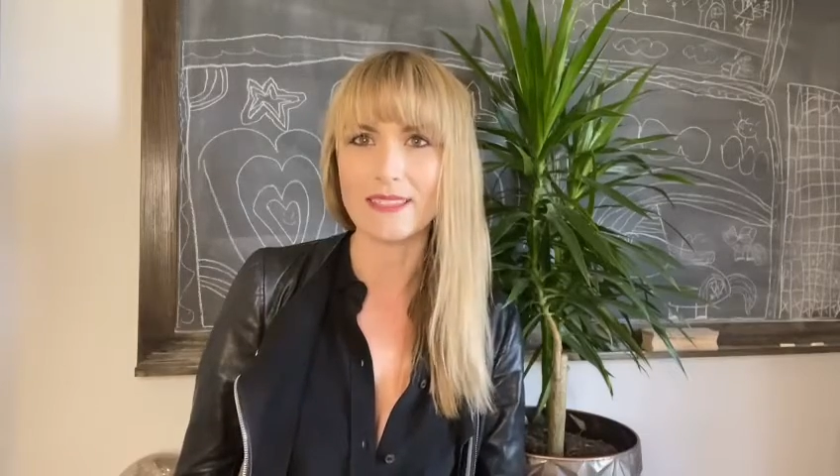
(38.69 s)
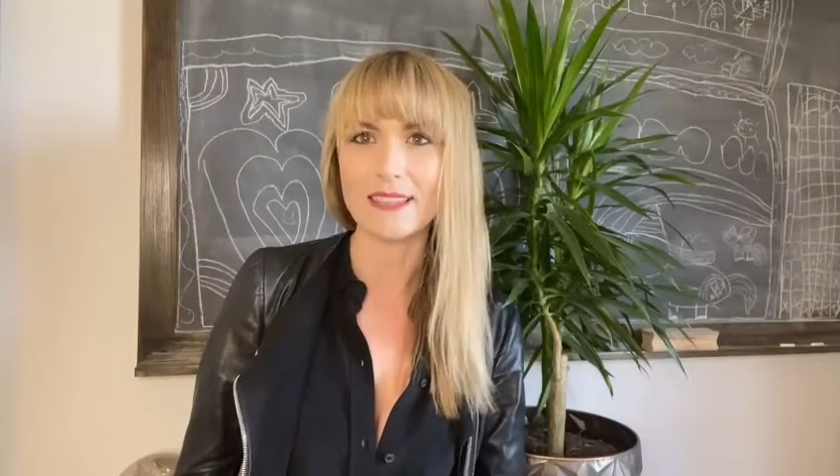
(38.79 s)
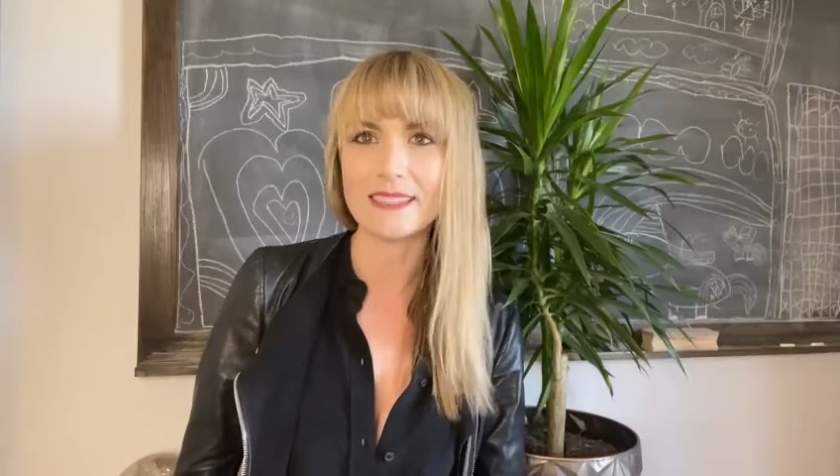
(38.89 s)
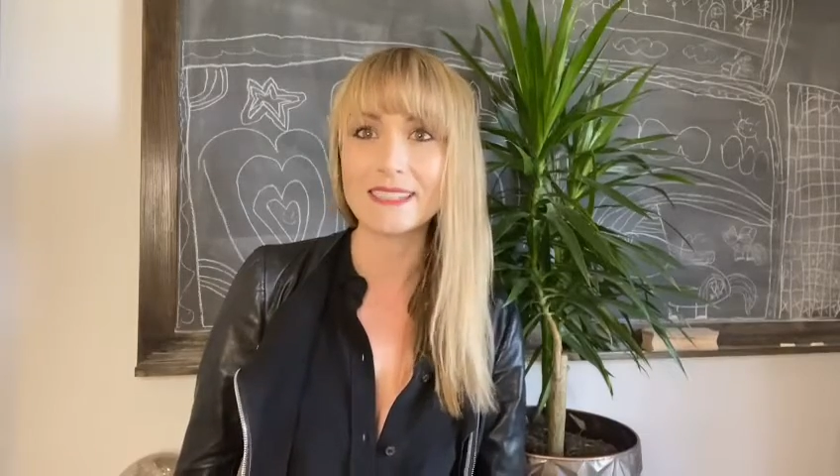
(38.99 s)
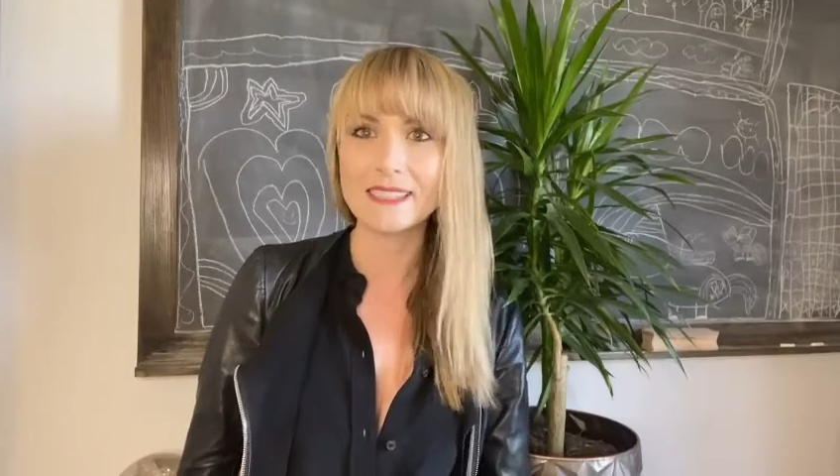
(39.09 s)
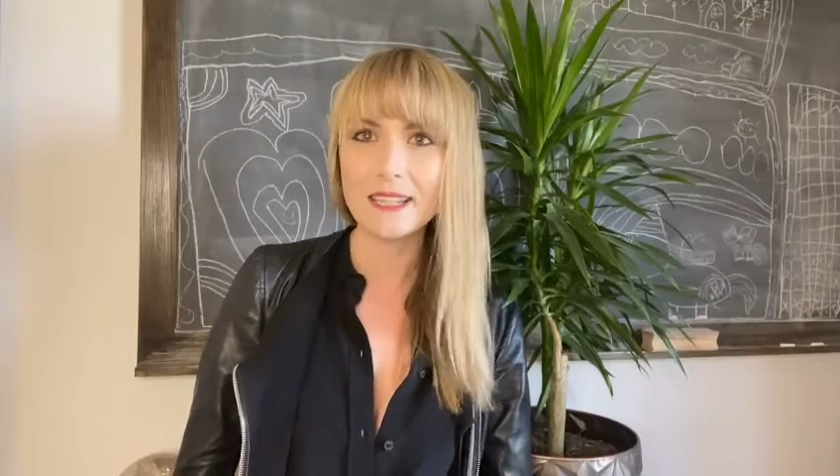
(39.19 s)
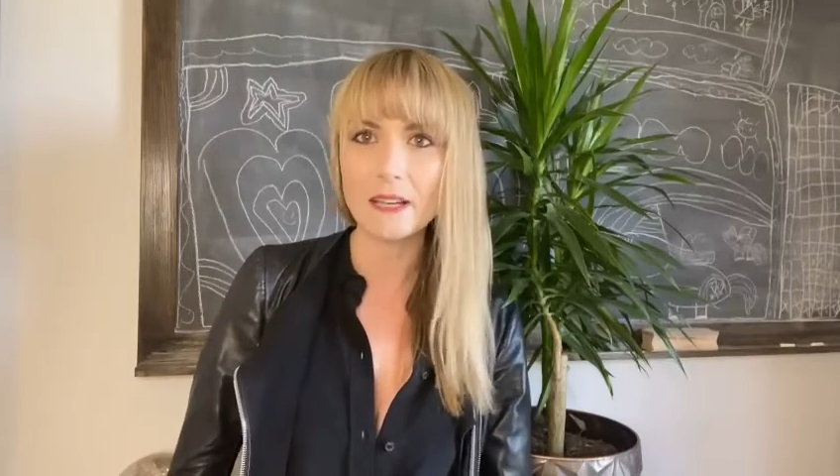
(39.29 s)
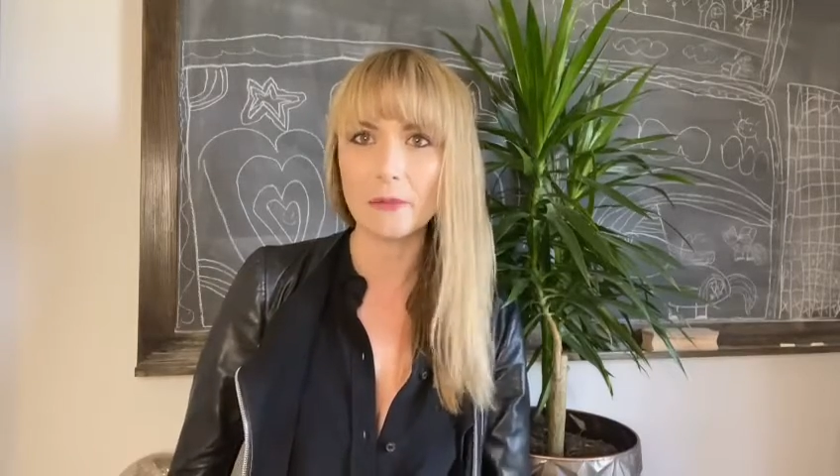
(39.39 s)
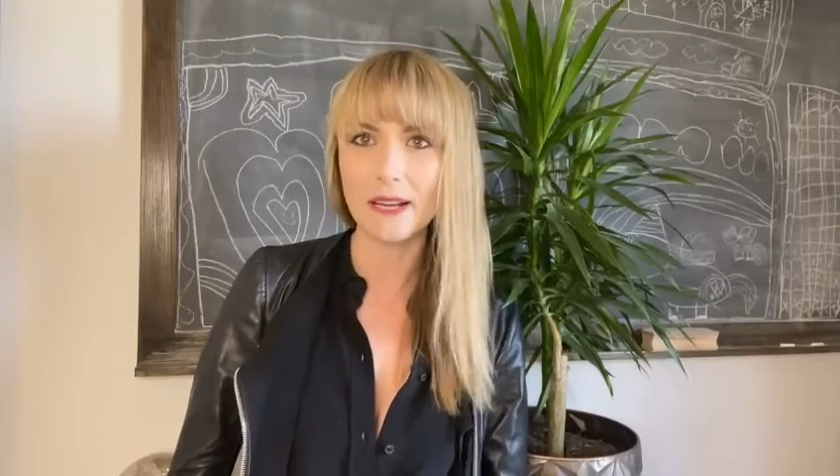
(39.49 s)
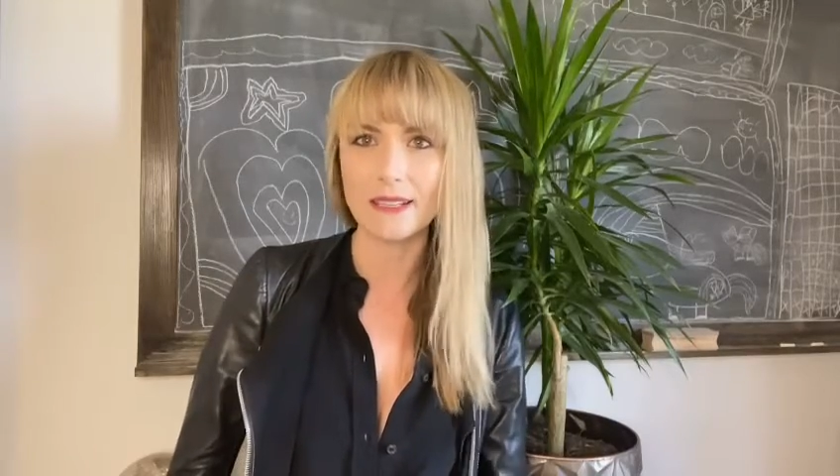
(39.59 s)
that
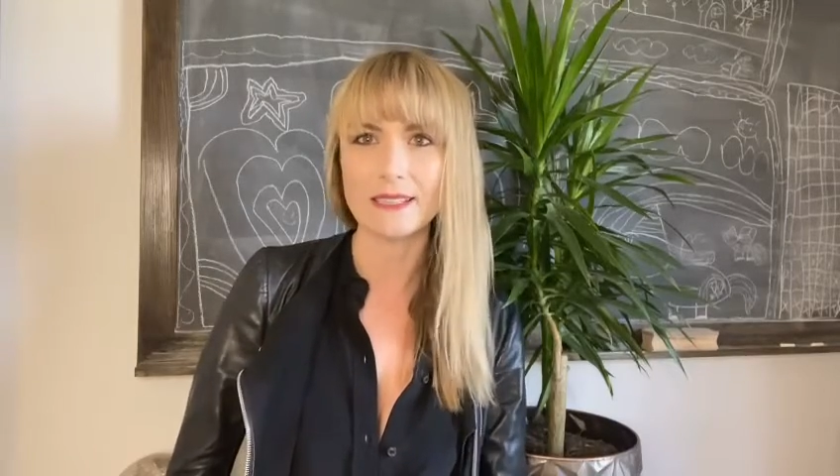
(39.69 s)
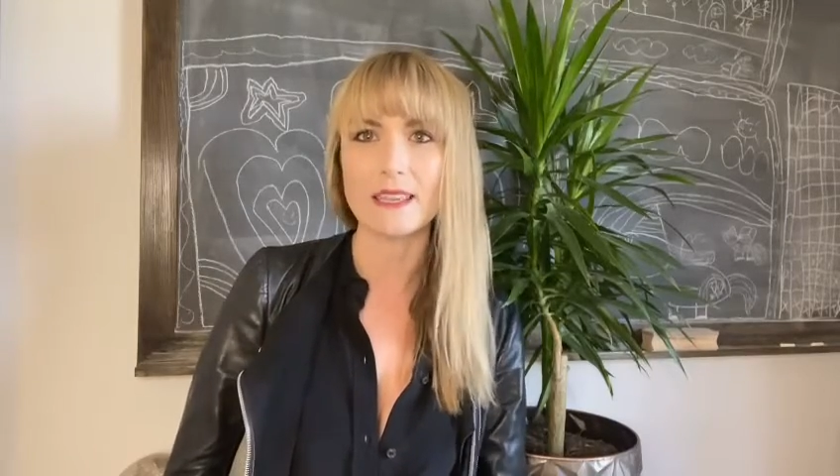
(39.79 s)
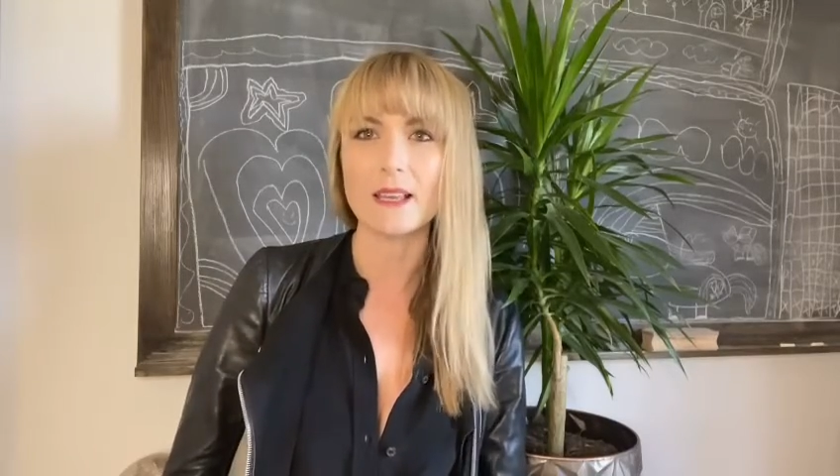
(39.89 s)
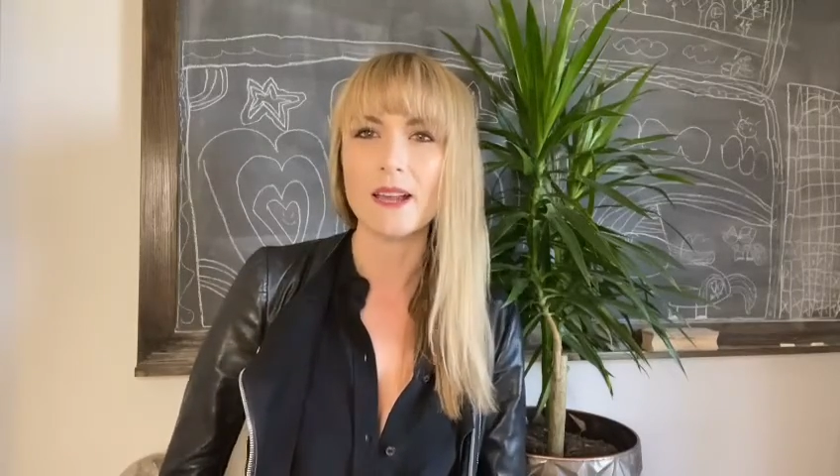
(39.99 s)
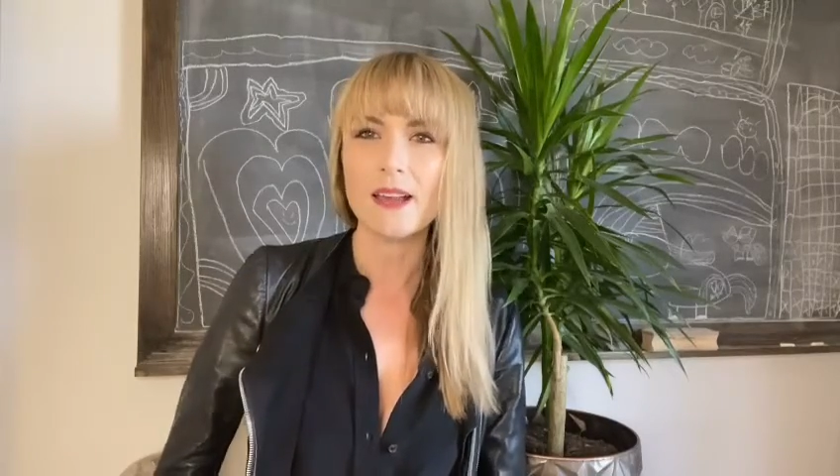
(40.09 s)
stickability,